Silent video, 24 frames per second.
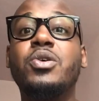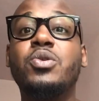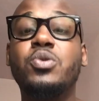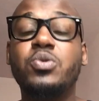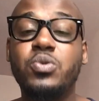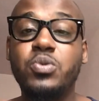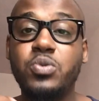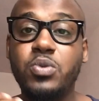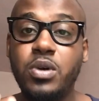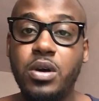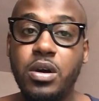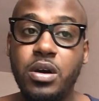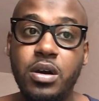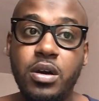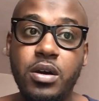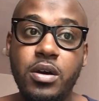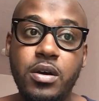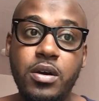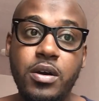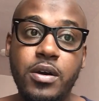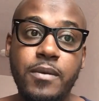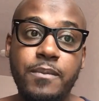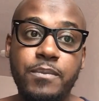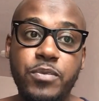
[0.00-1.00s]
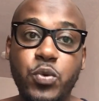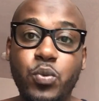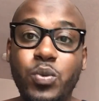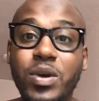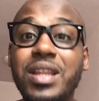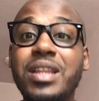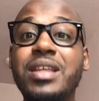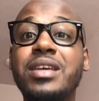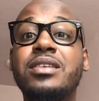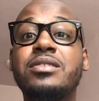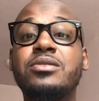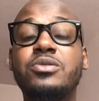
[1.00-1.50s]
who are um,
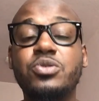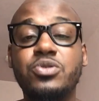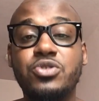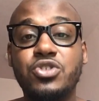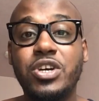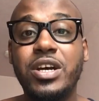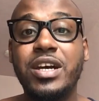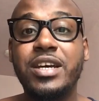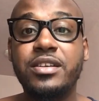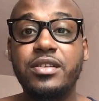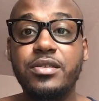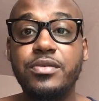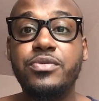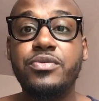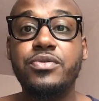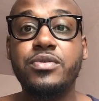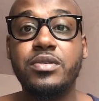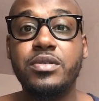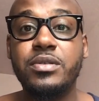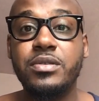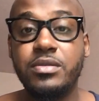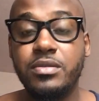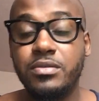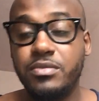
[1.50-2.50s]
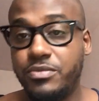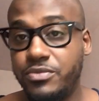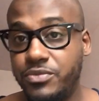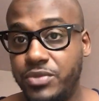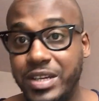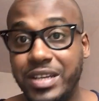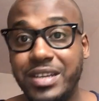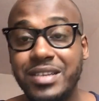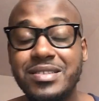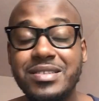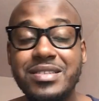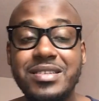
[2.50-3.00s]
willing to try different
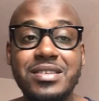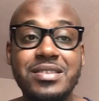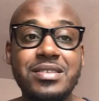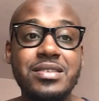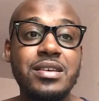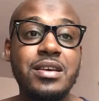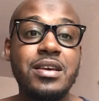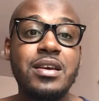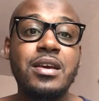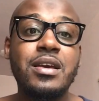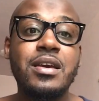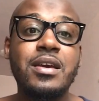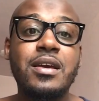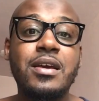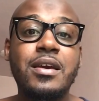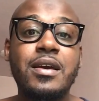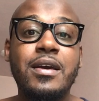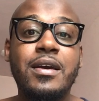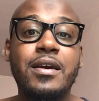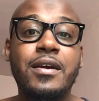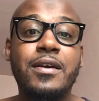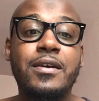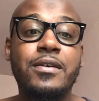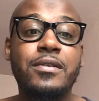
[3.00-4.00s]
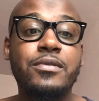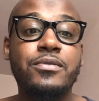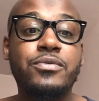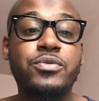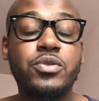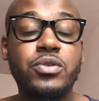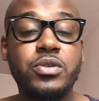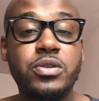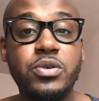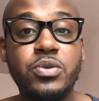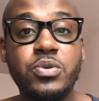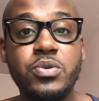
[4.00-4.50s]
fragrances, and
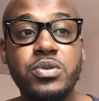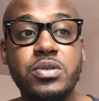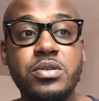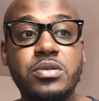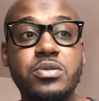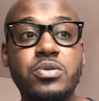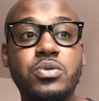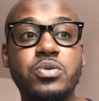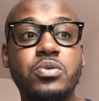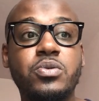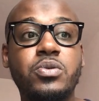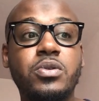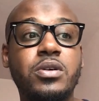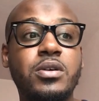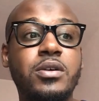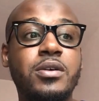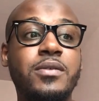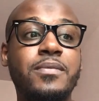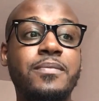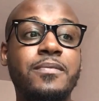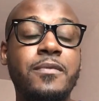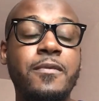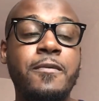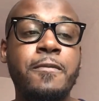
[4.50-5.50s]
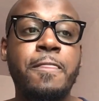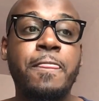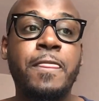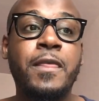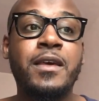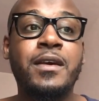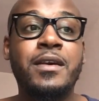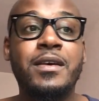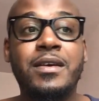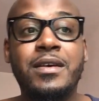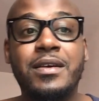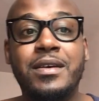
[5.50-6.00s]
for those who are
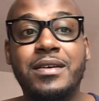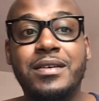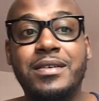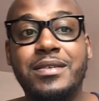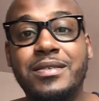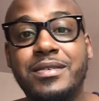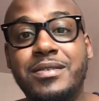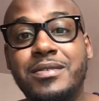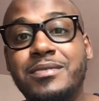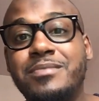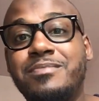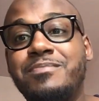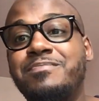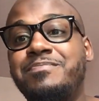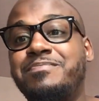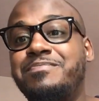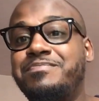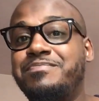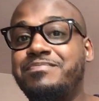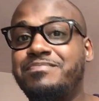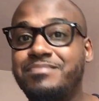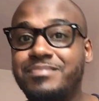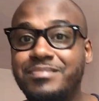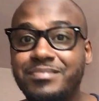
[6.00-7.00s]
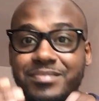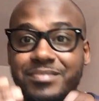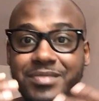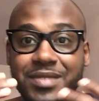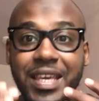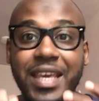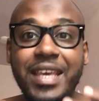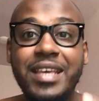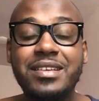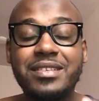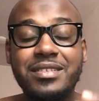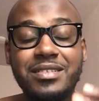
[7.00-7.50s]
um,
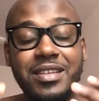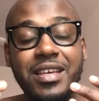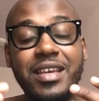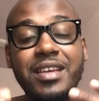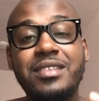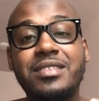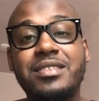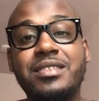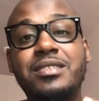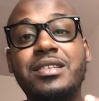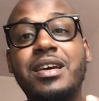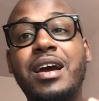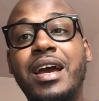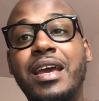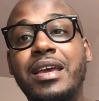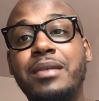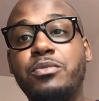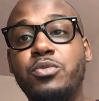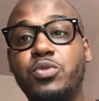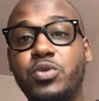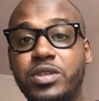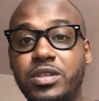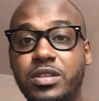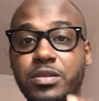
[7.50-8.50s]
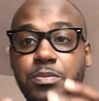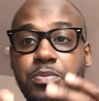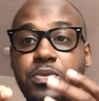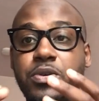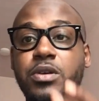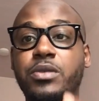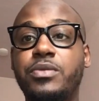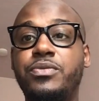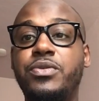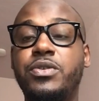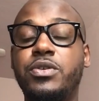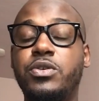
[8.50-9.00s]
take take the time with the
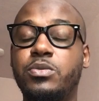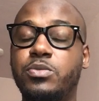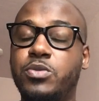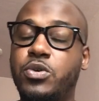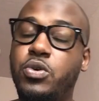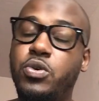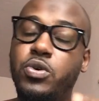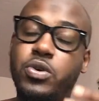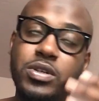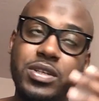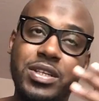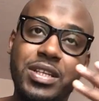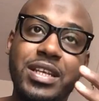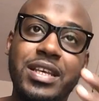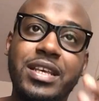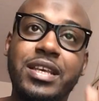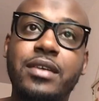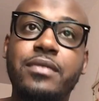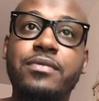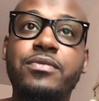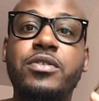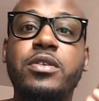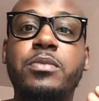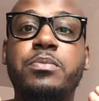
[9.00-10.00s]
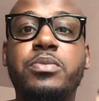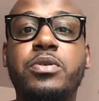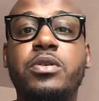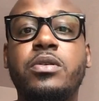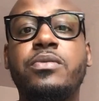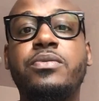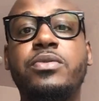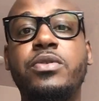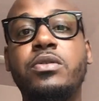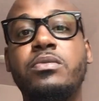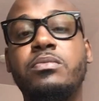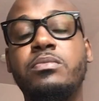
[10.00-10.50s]
perfume, or they give the
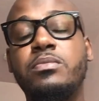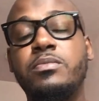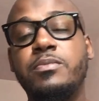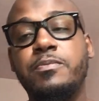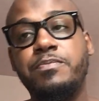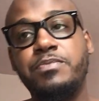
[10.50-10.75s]
perfume